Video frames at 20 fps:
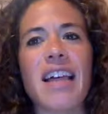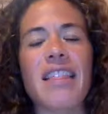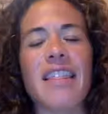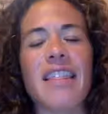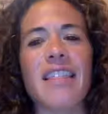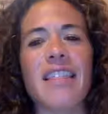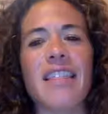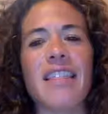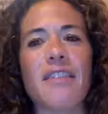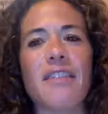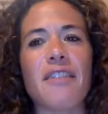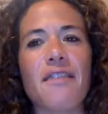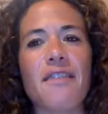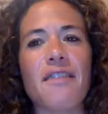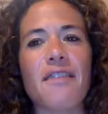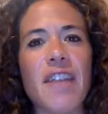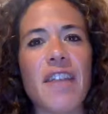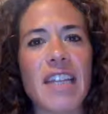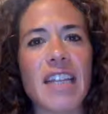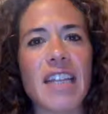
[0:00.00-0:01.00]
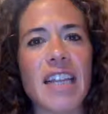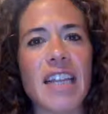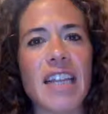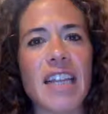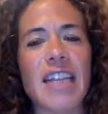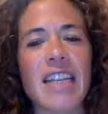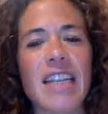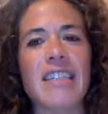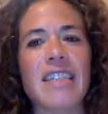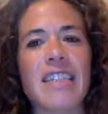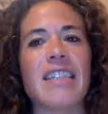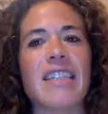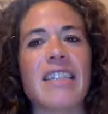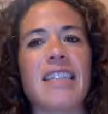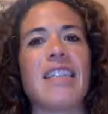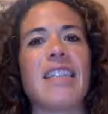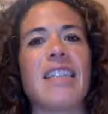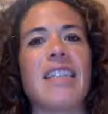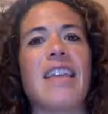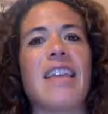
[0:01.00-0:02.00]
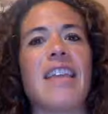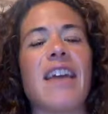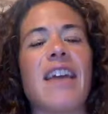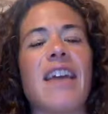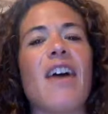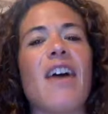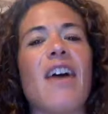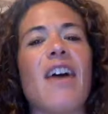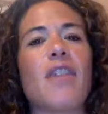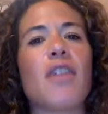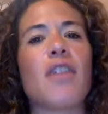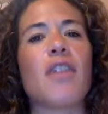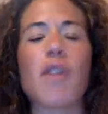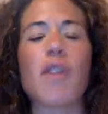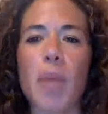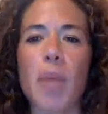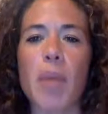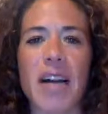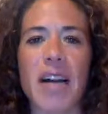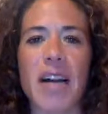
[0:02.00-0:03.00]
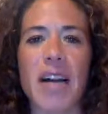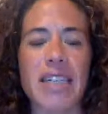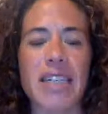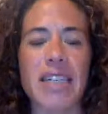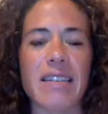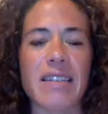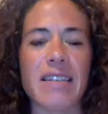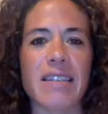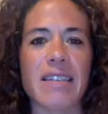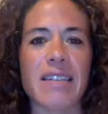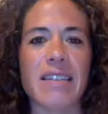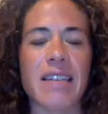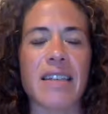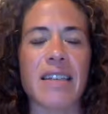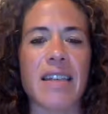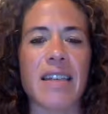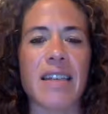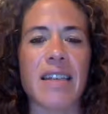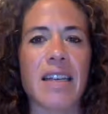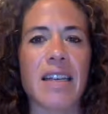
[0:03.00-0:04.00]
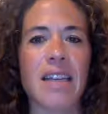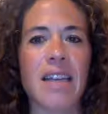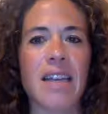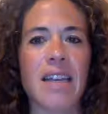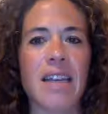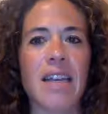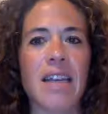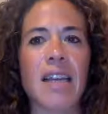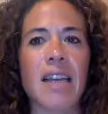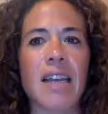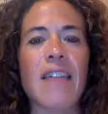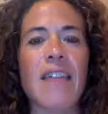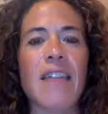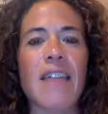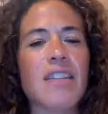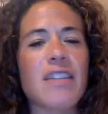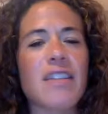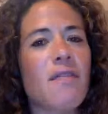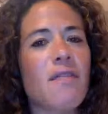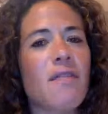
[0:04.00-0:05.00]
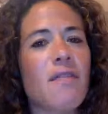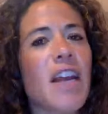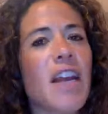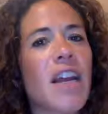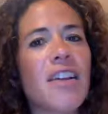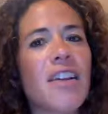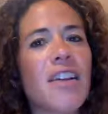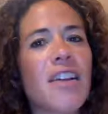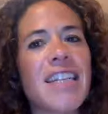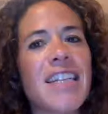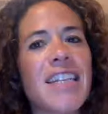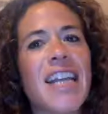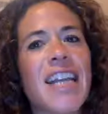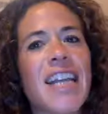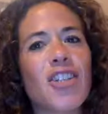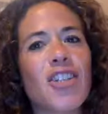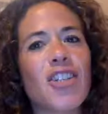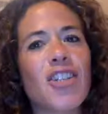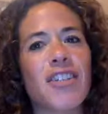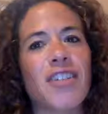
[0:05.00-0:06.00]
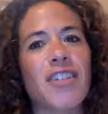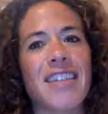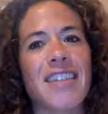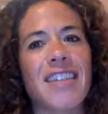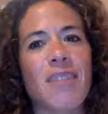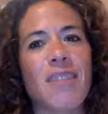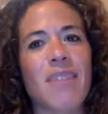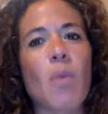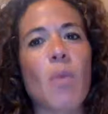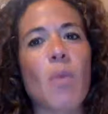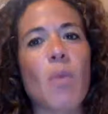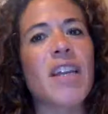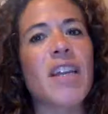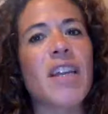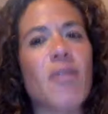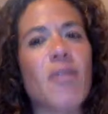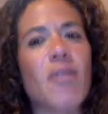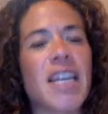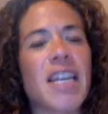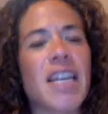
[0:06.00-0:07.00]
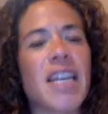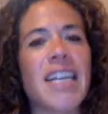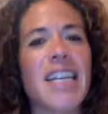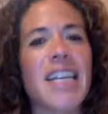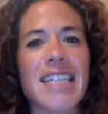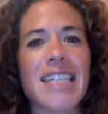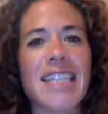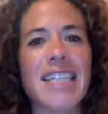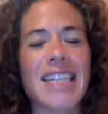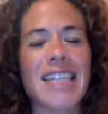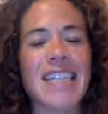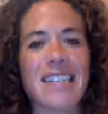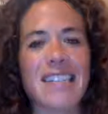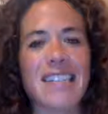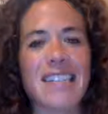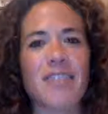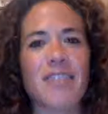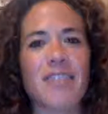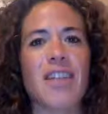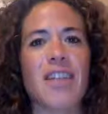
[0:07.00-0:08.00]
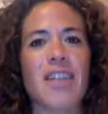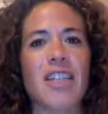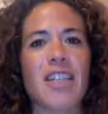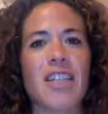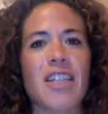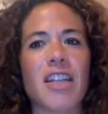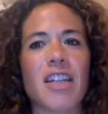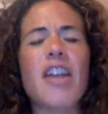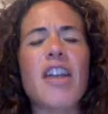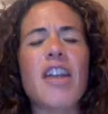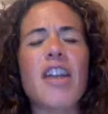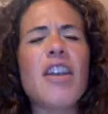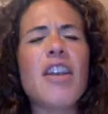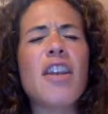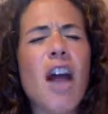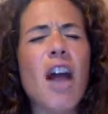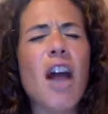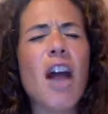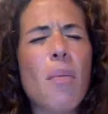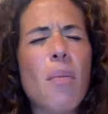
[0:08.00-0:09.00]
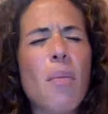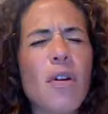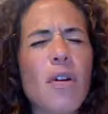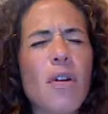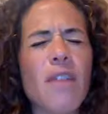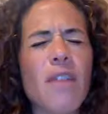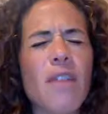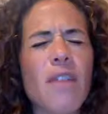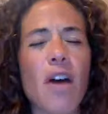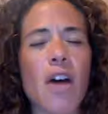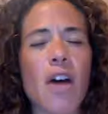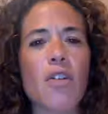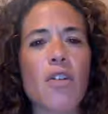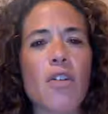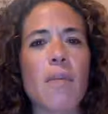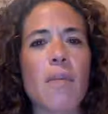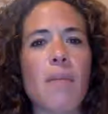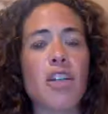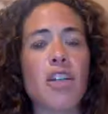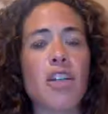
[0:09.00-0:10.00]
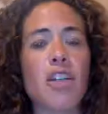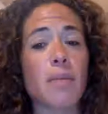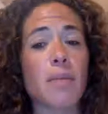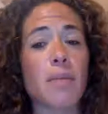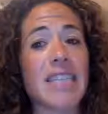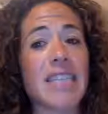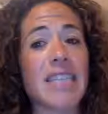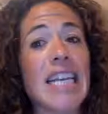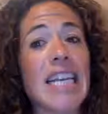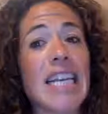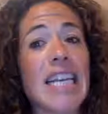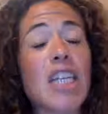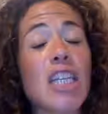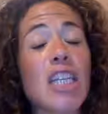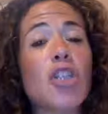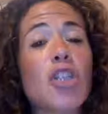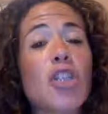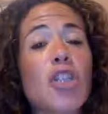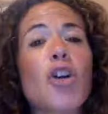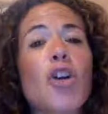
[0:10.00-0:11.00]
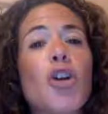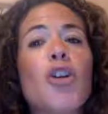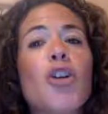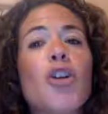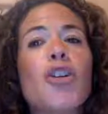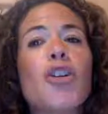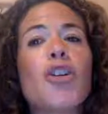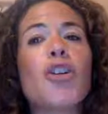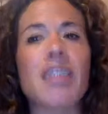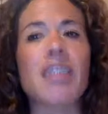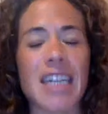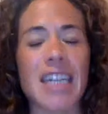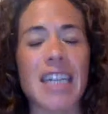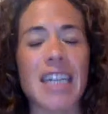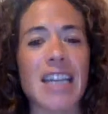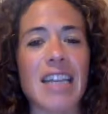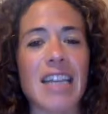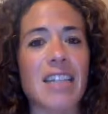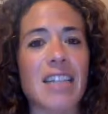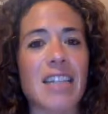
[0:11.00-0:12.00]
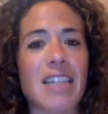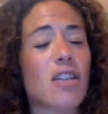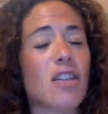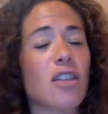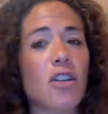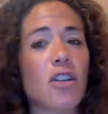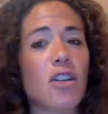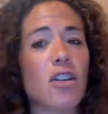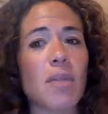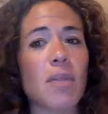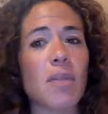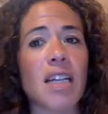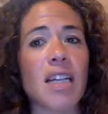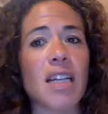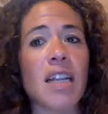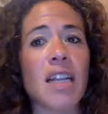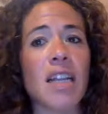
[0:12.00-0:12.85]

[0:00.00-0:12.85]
the fitness and the health of our bodies. And that's a very dangerous thing when we don't take into consideration a number of other measurements internally that determine